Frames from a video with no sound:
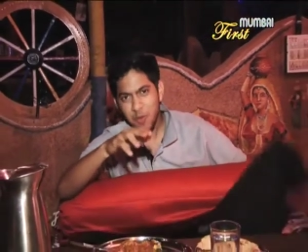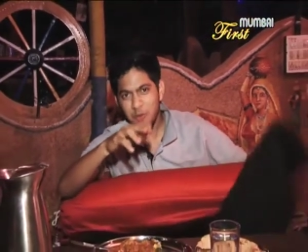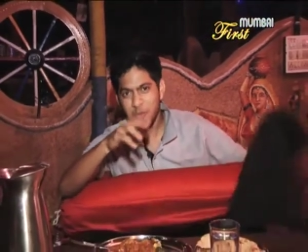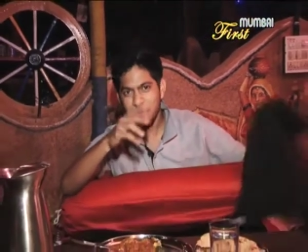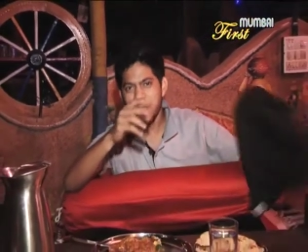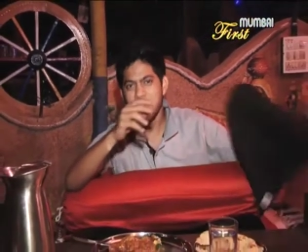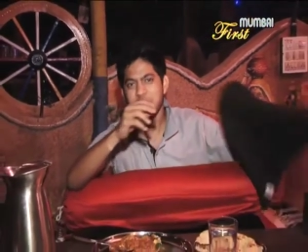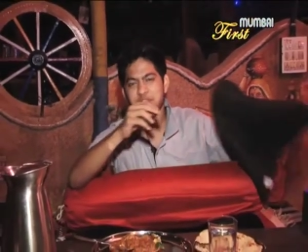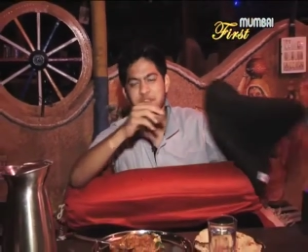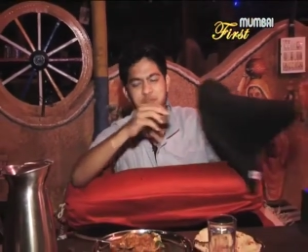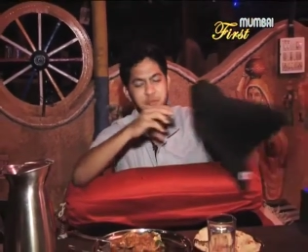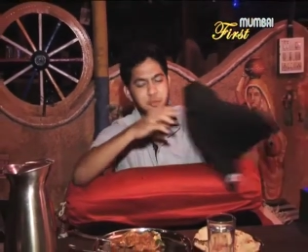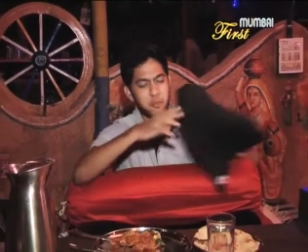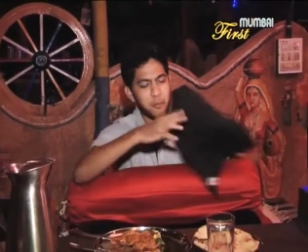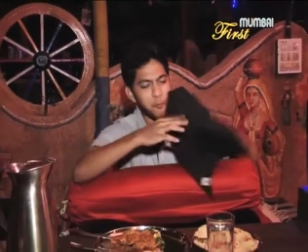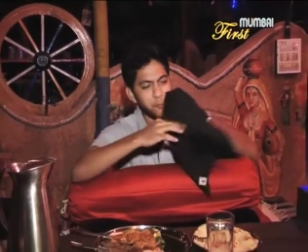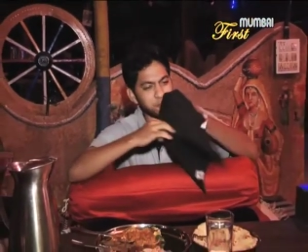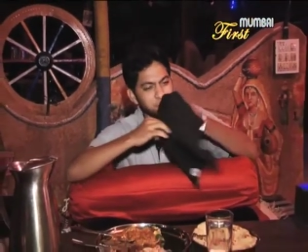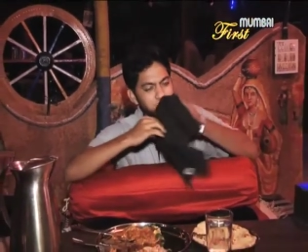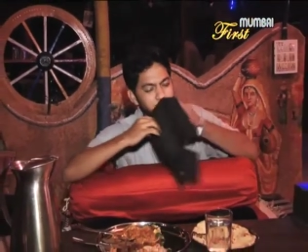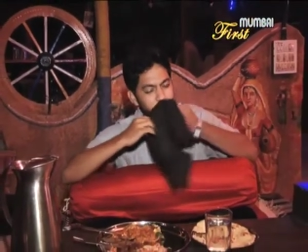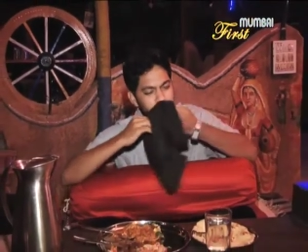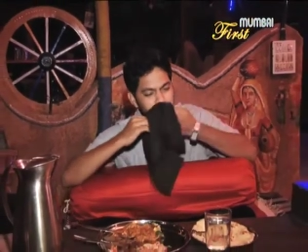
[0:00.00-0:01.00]
Guys,
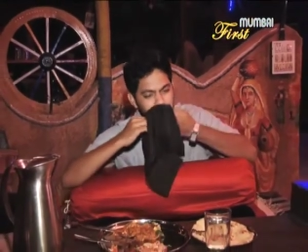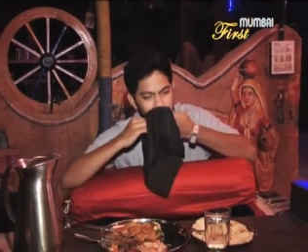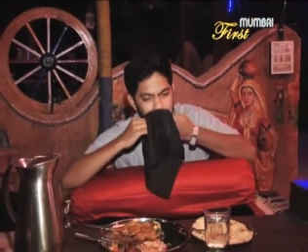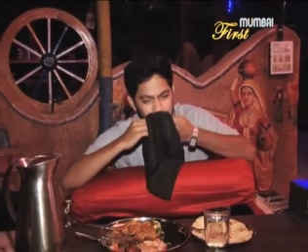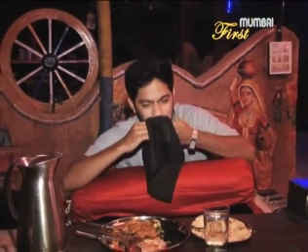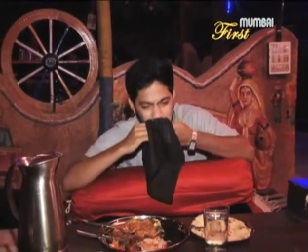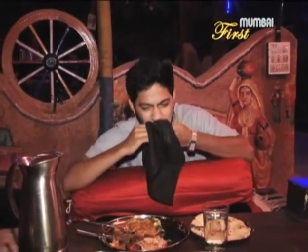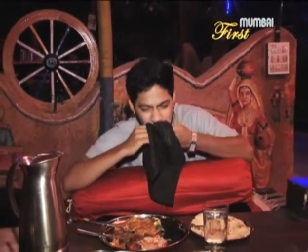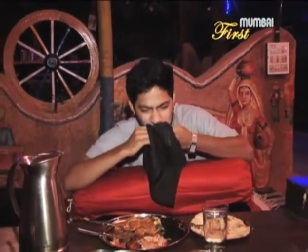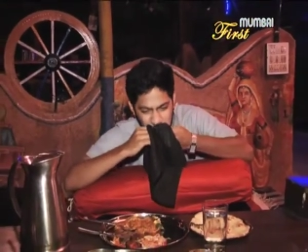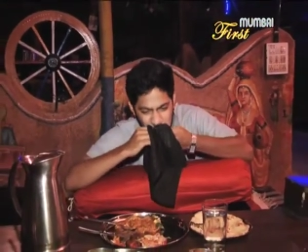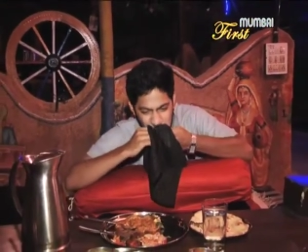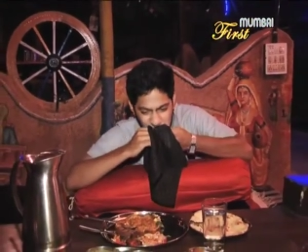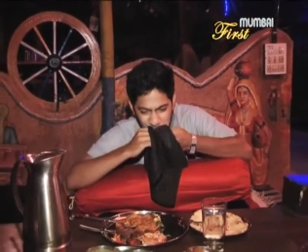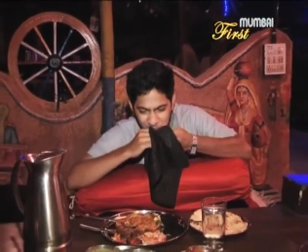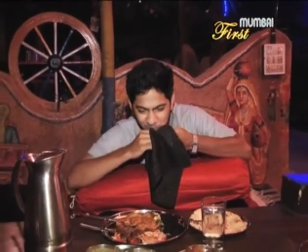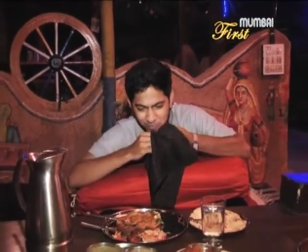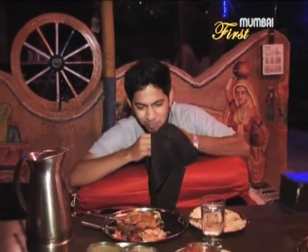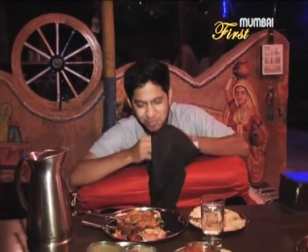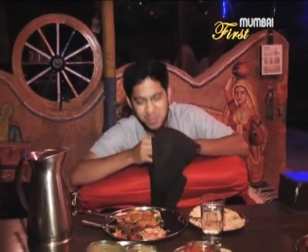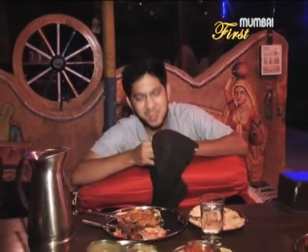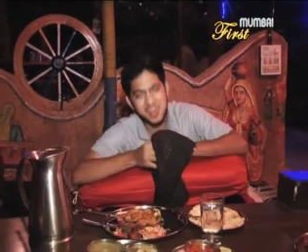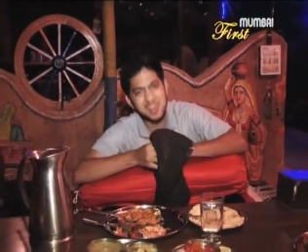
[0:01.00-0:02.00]

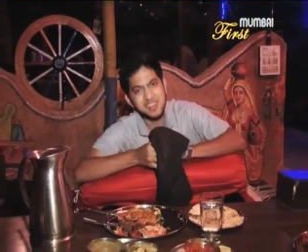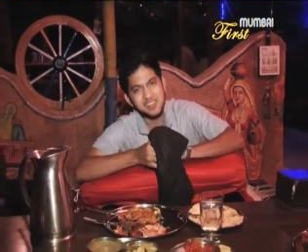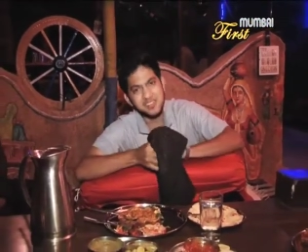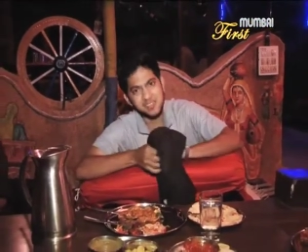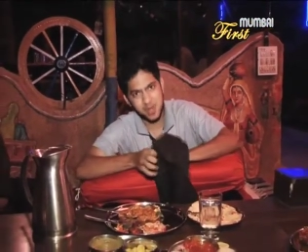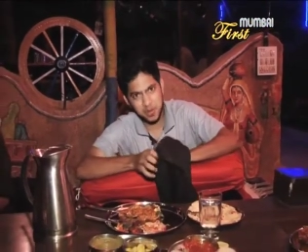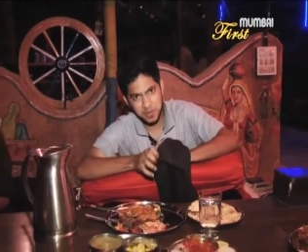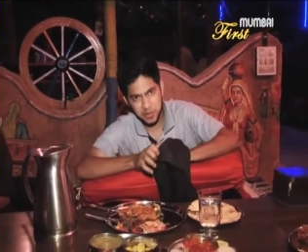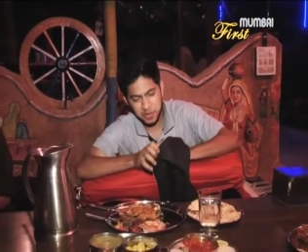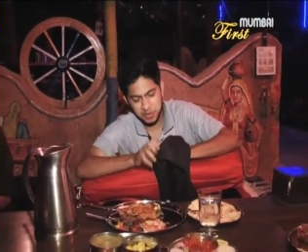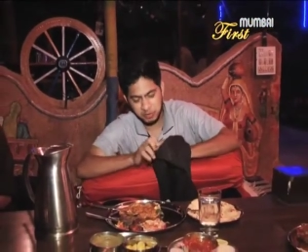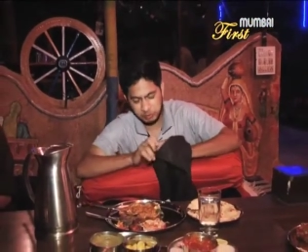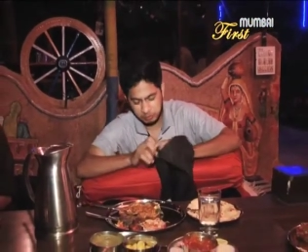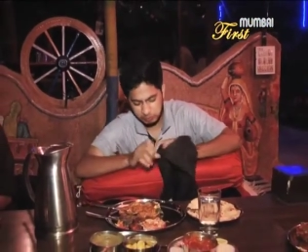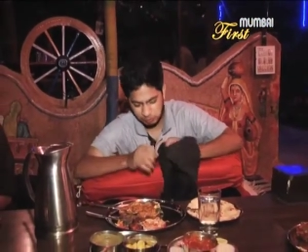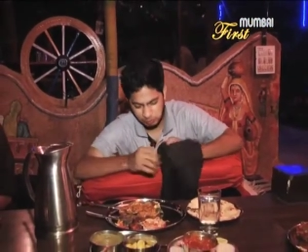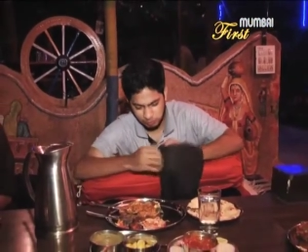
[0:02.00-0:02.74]
being at a dhaba,